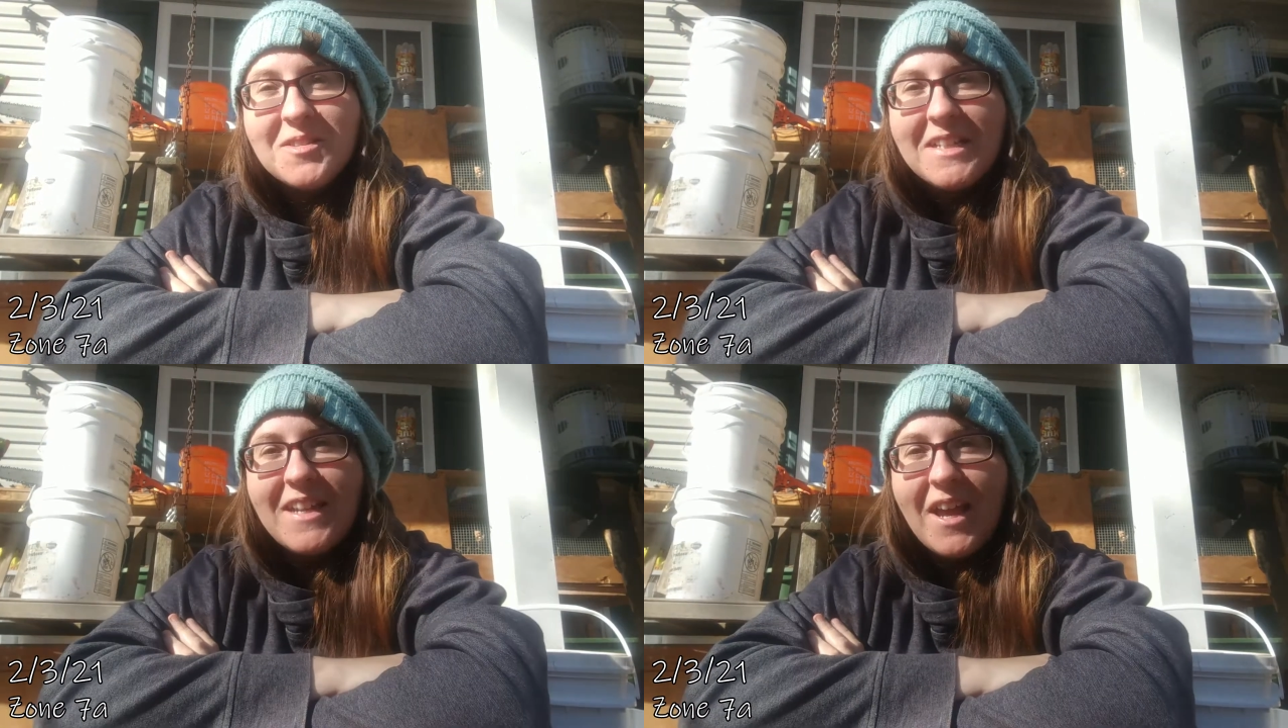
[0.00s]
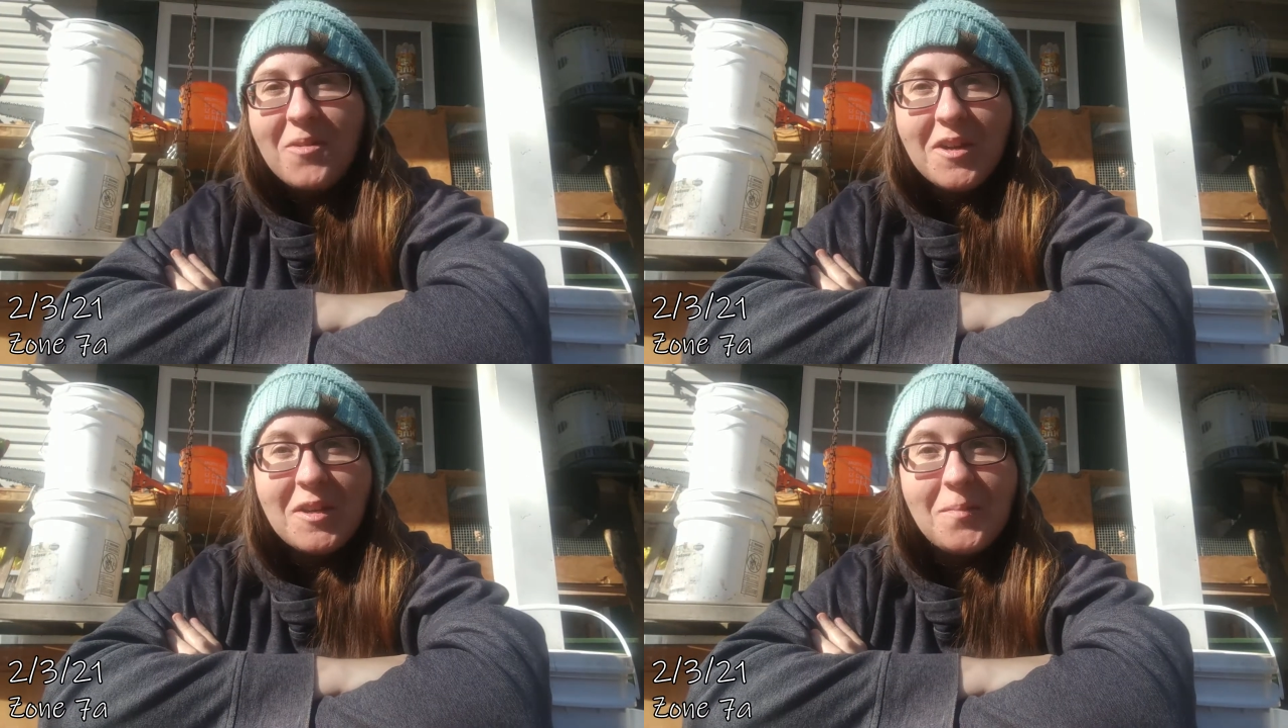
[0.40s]
today
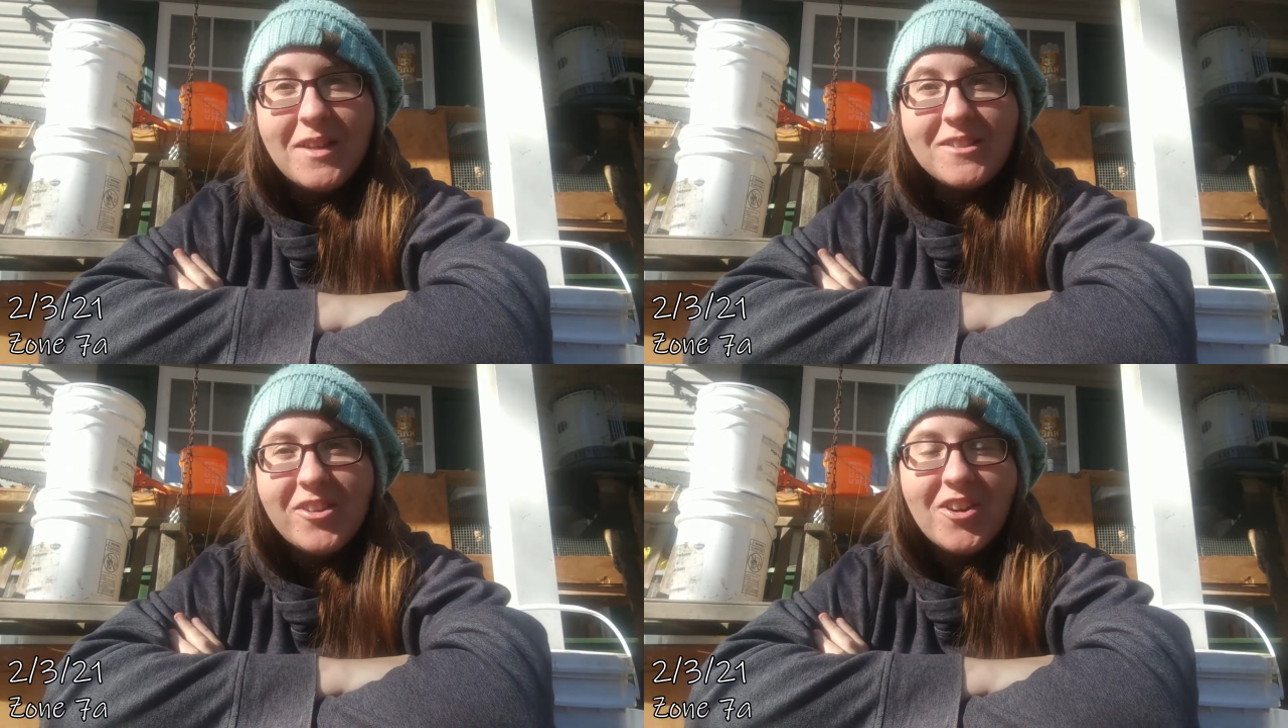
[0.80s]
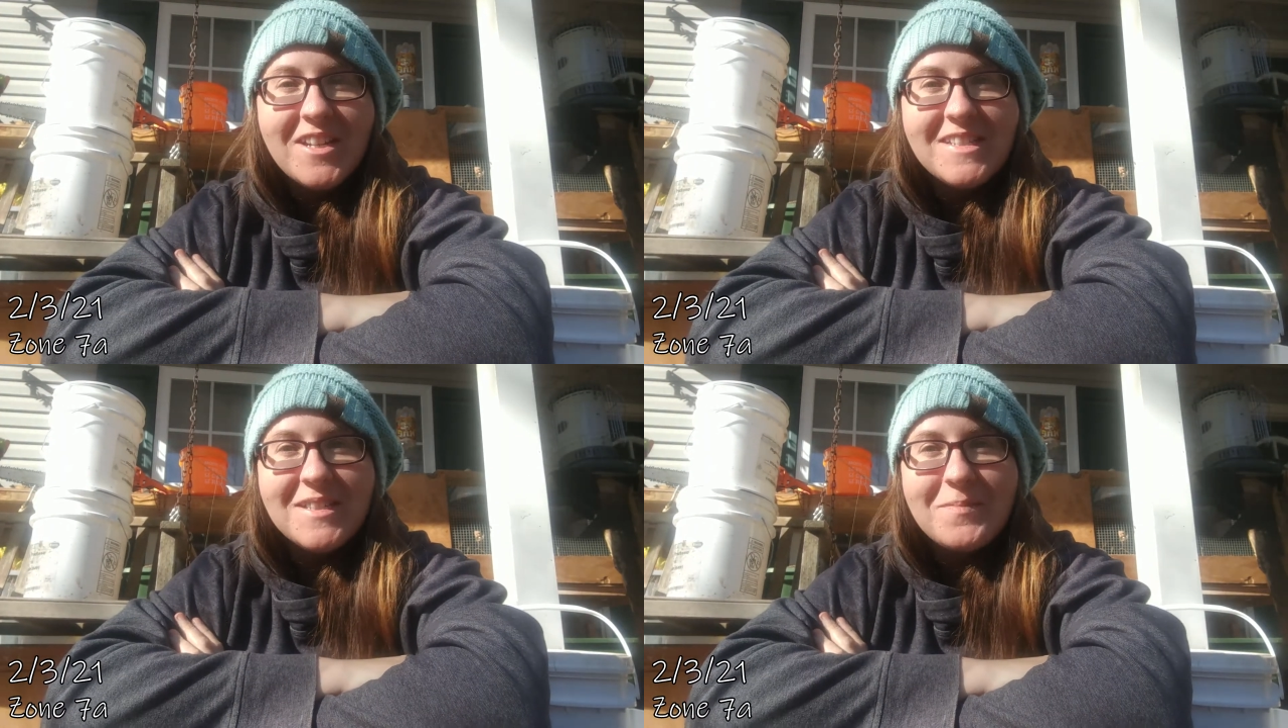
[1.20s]
we're going to be
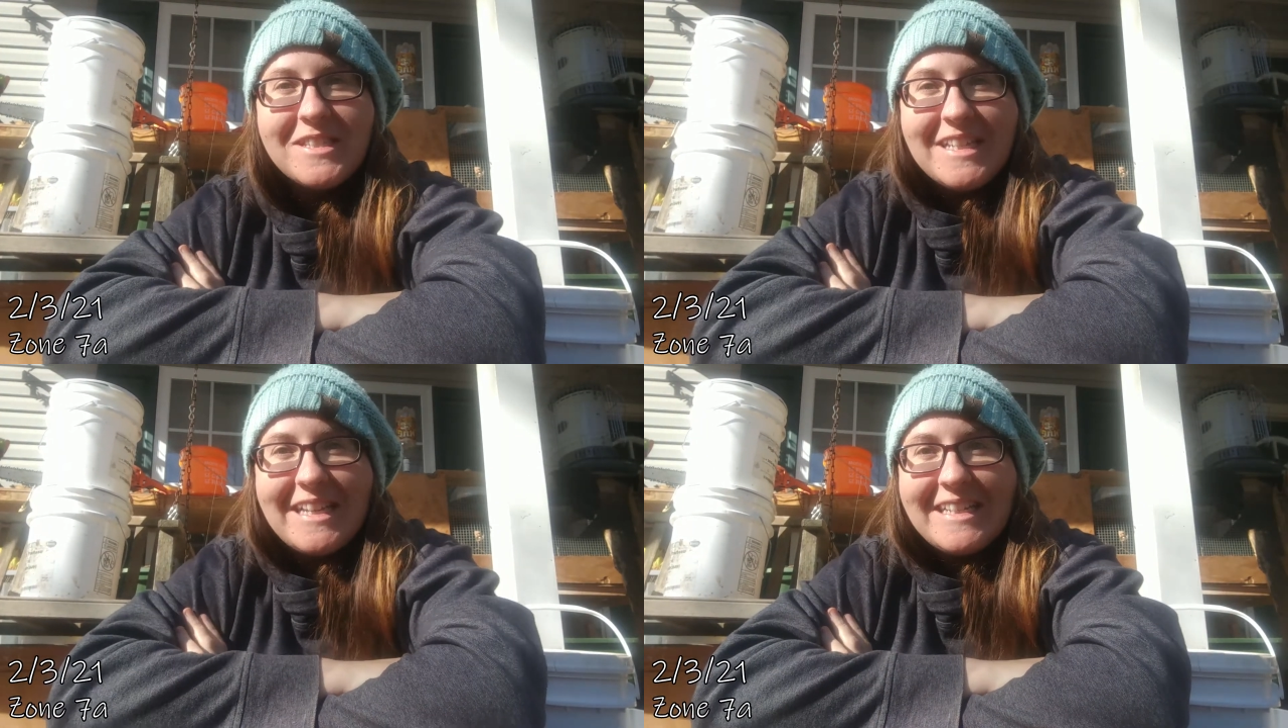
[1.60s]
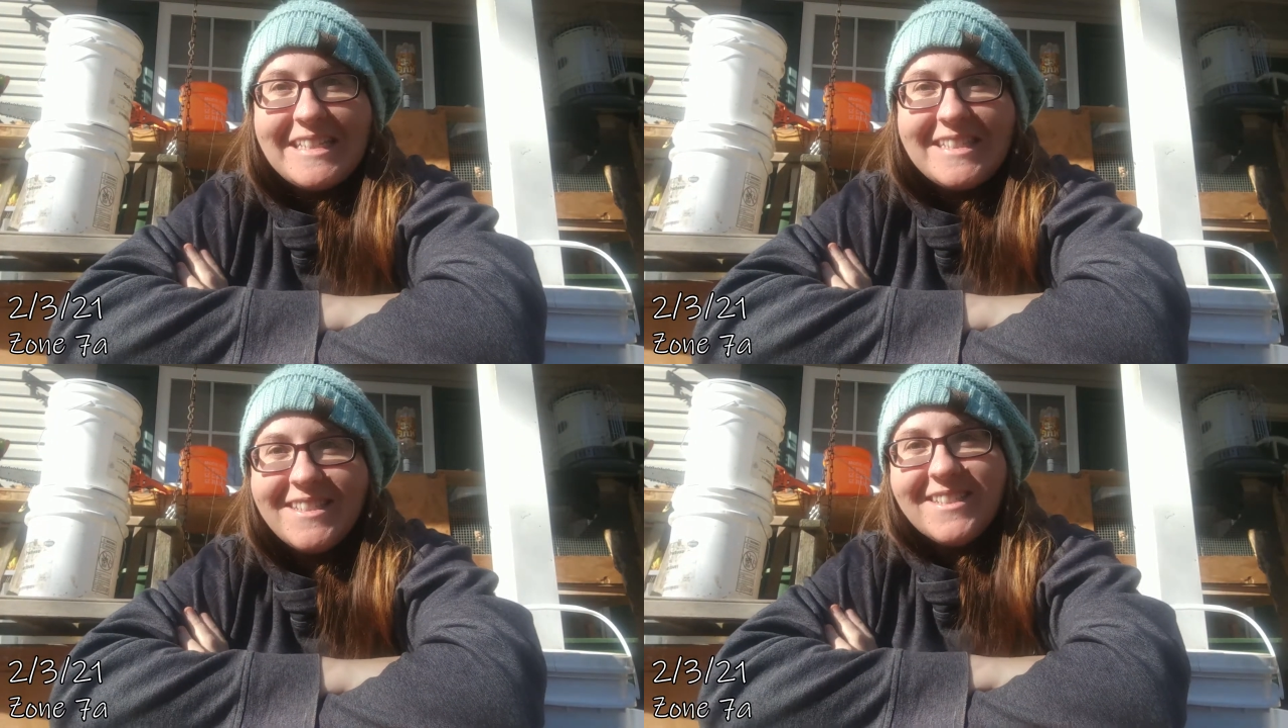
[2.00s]
starting some
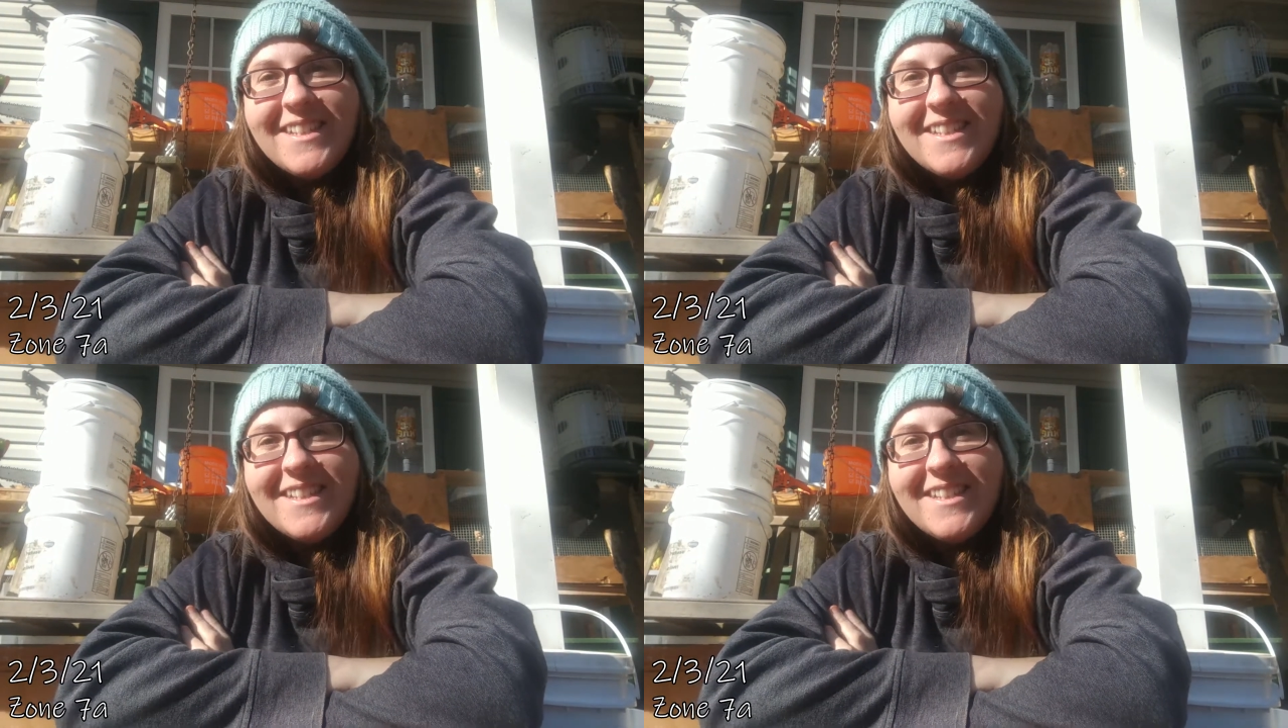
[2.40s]
seeds.